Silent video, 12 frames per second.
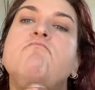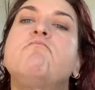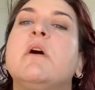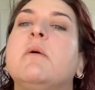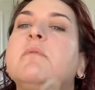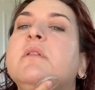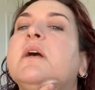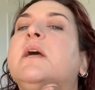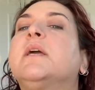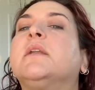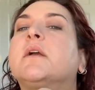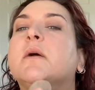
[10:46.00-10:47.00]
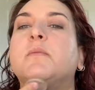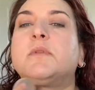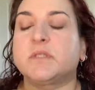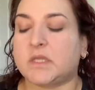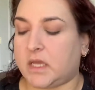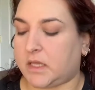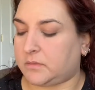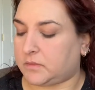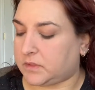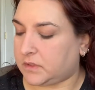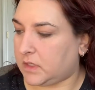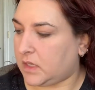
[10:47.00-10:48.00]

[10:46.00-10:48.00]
apply it a couple of times.